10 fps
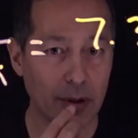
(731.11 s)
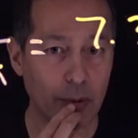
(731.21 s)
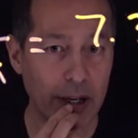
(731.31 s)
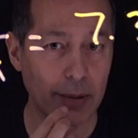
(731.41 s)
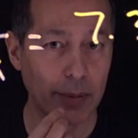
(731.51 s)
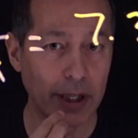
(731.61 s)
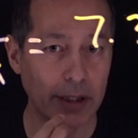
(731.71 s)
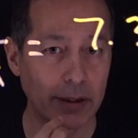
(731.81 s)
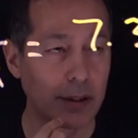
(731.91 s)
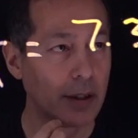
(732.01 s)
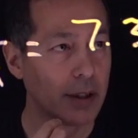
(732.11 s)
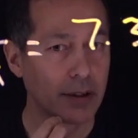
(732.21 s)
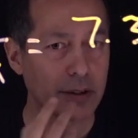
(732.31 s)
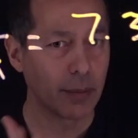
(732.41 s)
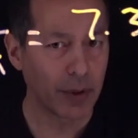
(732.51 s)
wait a minute,
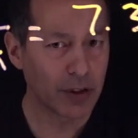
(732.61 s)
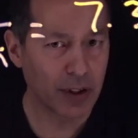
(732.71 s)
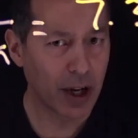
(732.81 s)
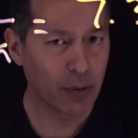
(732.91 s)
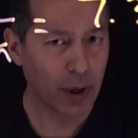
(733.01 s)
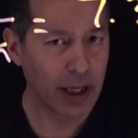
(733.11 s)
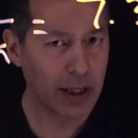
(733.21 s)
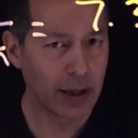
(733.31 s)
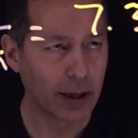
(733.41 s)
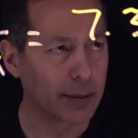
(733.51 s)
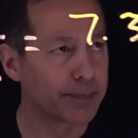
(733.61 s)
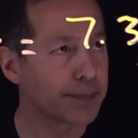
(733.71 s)
something's not right here.